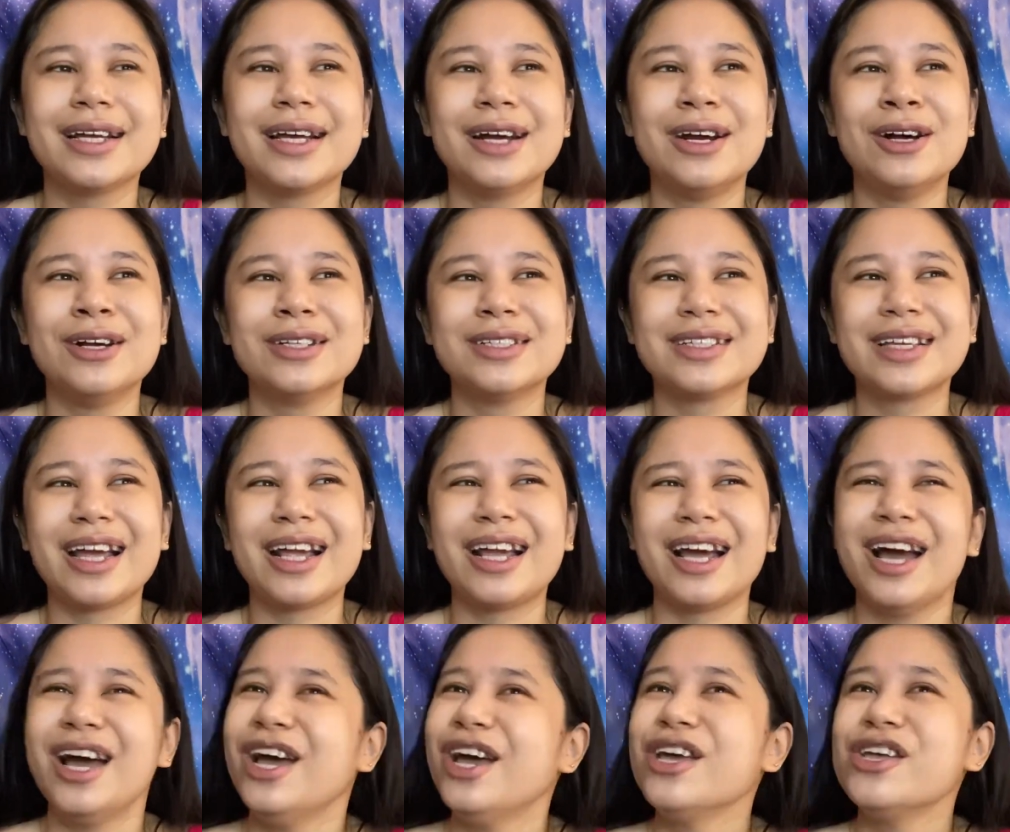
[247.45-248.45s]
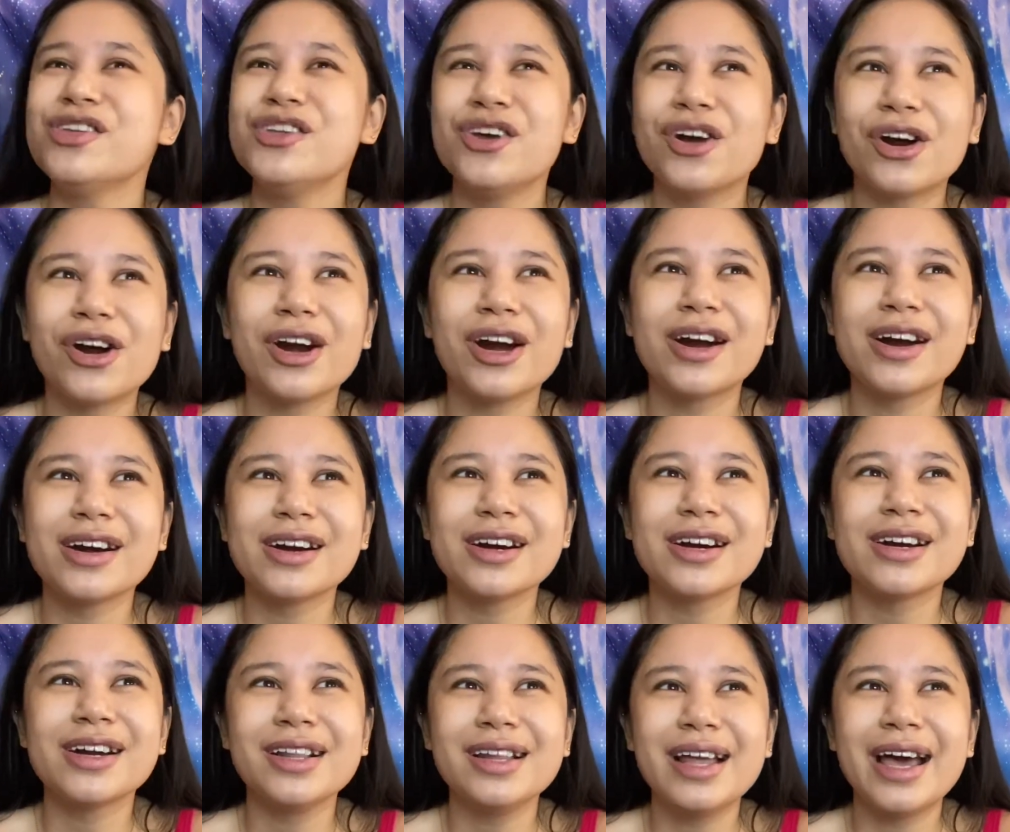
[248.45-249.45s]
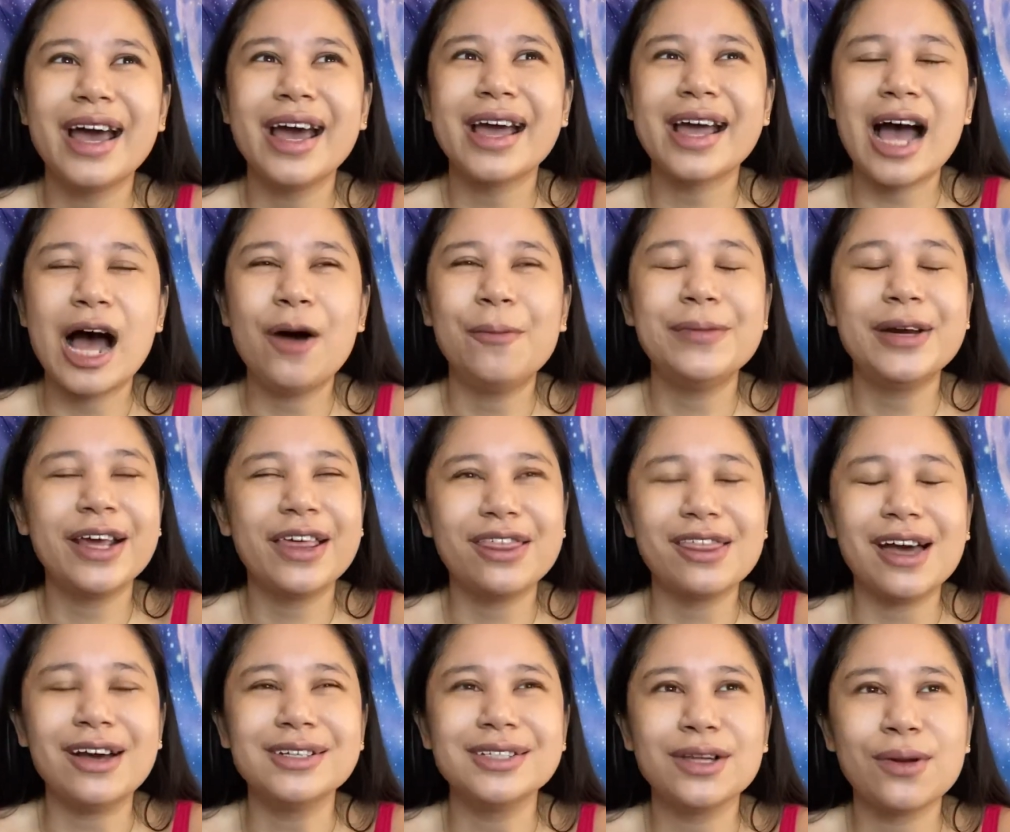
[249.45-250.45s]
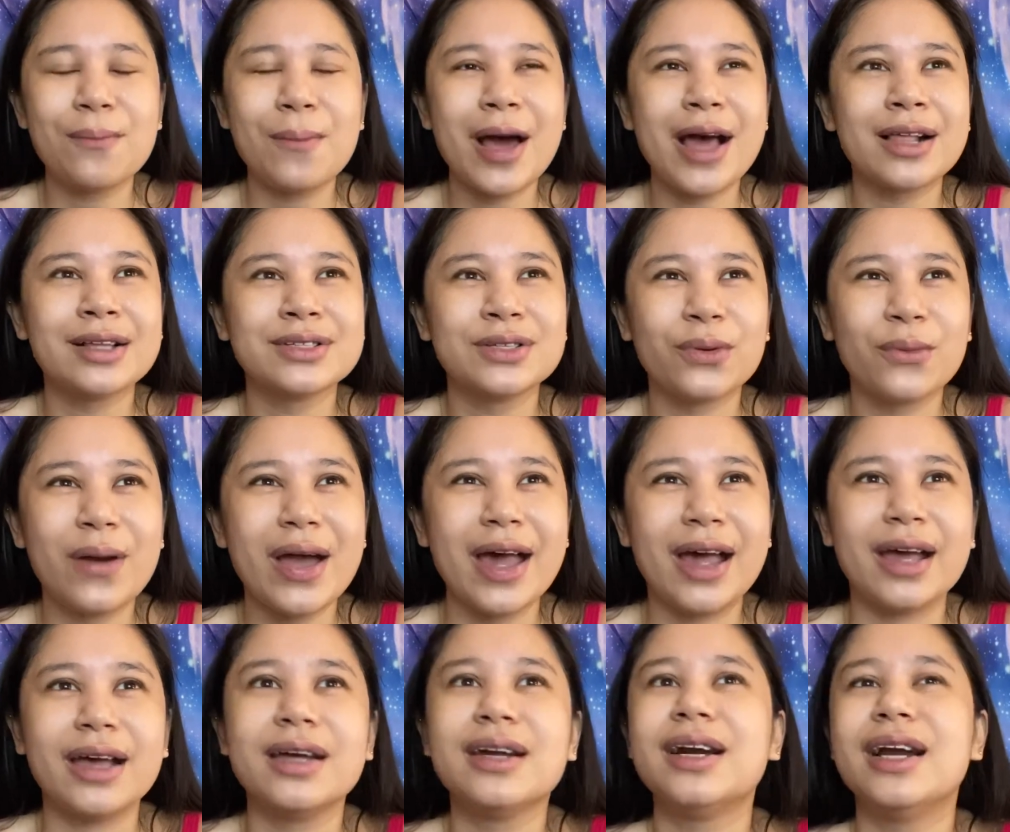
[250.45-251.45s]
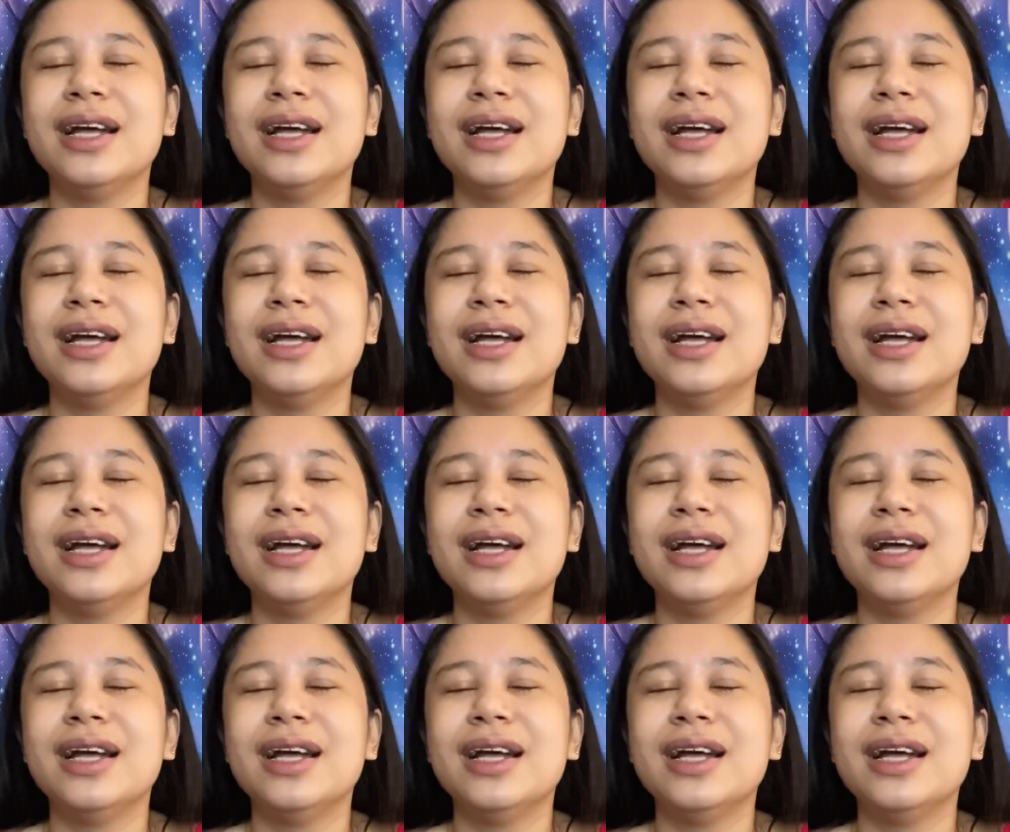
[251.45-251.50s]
And I was like, you're like how many thousand miles away?